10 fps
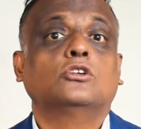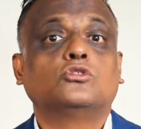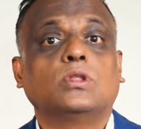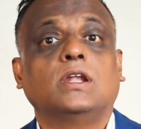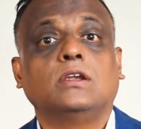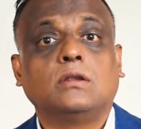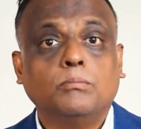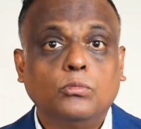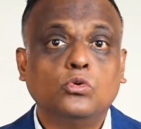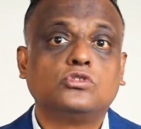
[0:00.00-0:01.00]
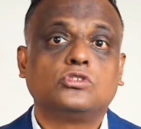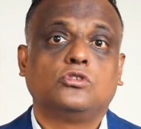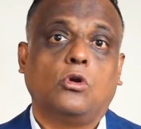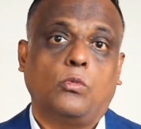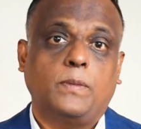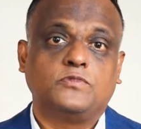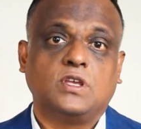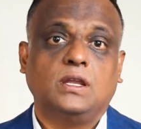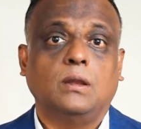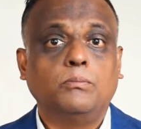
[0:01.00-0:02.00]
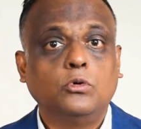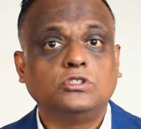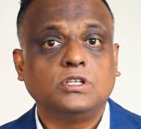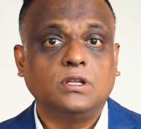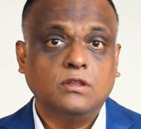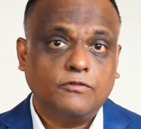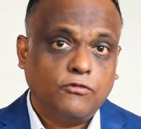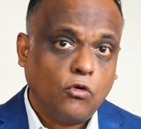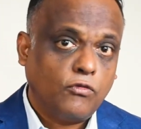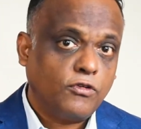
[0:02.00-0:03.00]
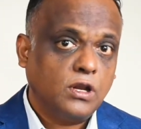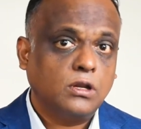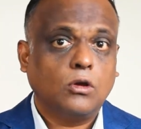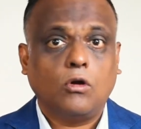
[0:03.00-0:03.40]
so that it boosts your website and puts it in the forefront